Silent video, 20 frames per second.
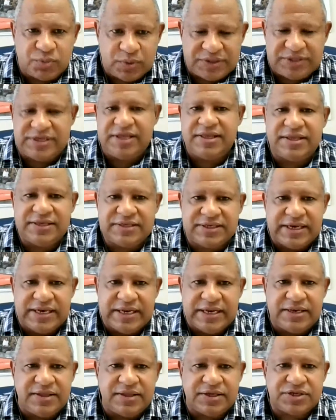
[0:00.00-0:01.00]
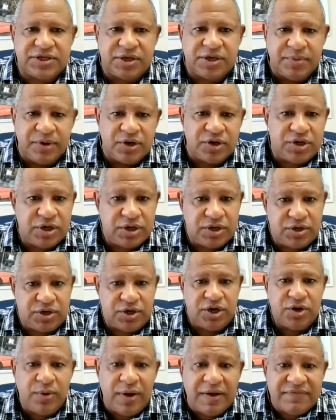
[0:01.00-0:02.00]
We see there's a need in this community.
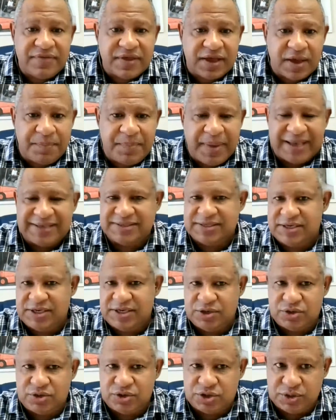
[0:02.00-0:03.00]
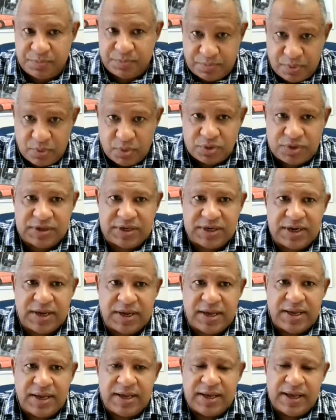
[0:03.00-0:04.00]
Do you have the capacity to support
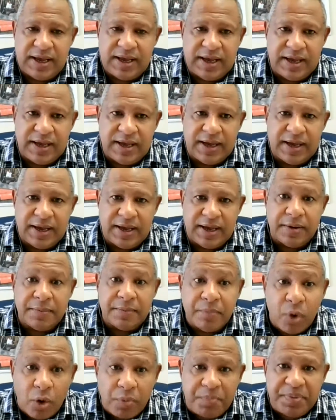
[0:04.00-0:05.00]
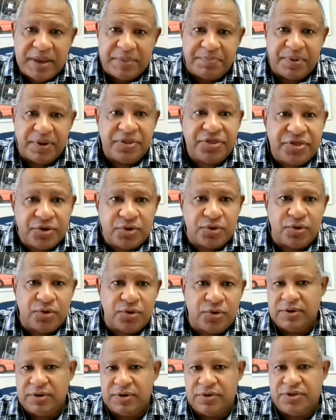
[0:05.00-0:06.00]
more people
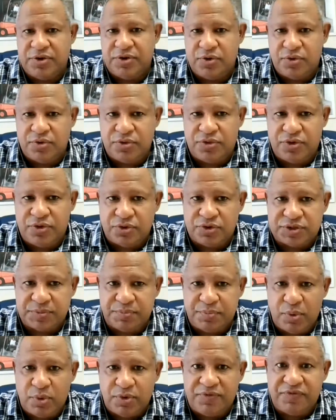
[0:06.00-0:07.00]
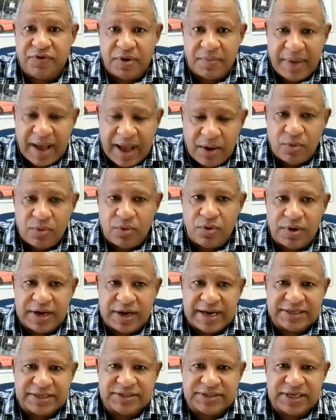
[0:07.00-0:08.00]
through support from our
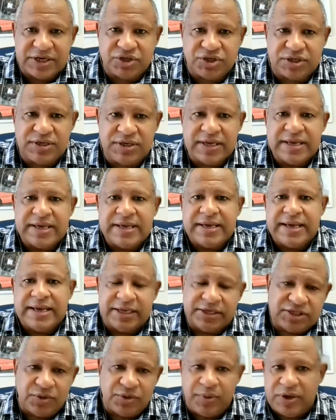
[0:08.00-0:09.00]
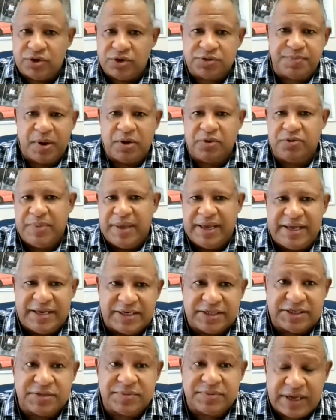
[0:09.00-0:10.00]
organization? And so we use both
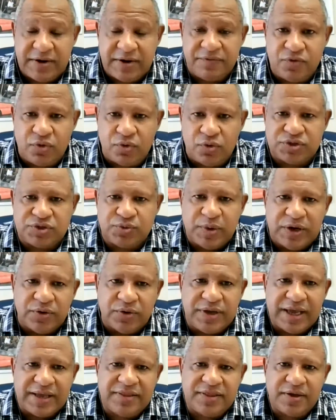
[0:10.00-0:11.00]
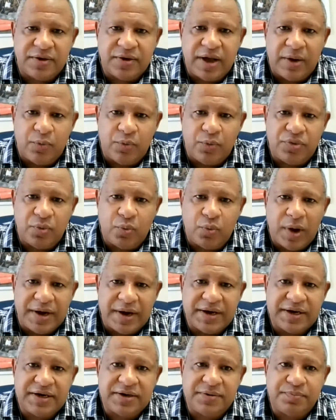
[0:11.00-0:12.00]
mechanisms. And of course, we look at the
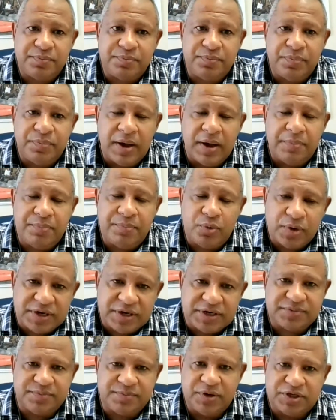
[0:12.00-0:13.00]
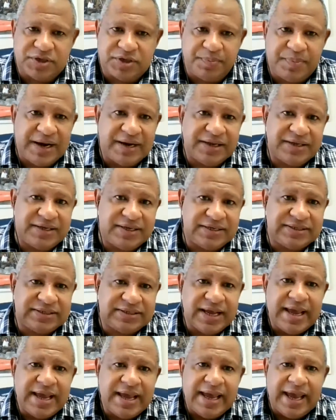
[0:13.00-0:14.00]
100 poorest municipalities,
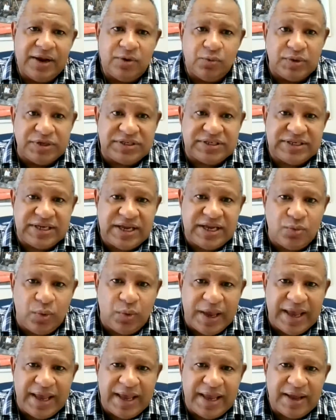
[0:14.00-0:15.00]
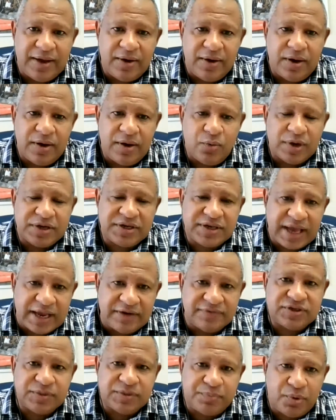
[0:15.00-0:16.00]
and we see where what kind
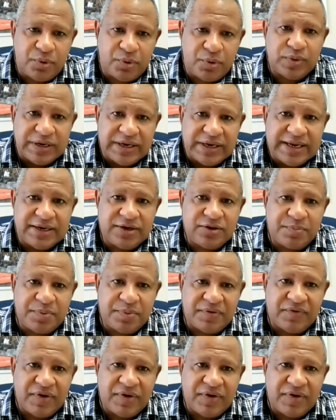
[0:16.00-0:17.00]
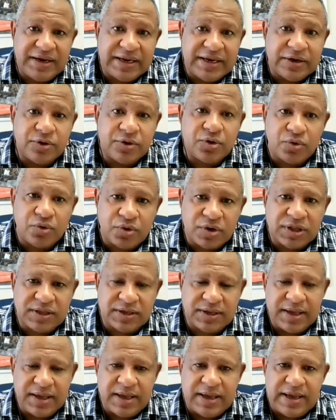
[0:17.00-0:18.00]
of support we need to provide in
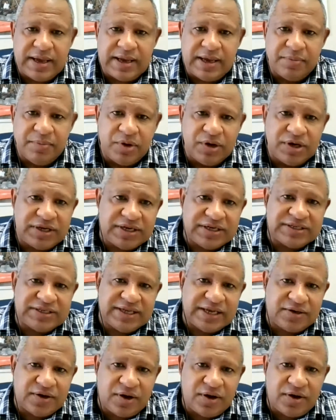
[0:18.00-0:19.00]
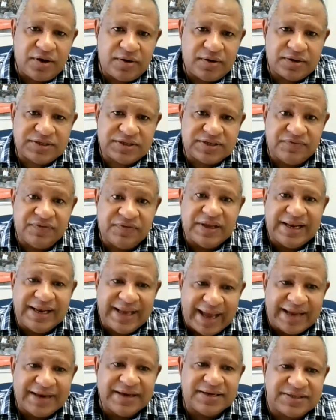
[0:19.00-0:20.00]
rural communities that are severely
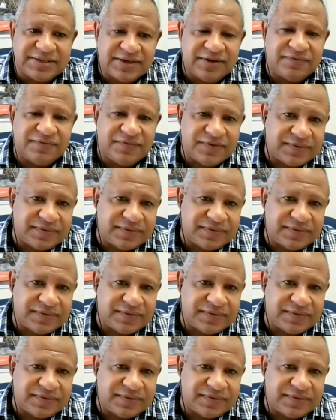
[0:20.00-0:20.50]
underserved.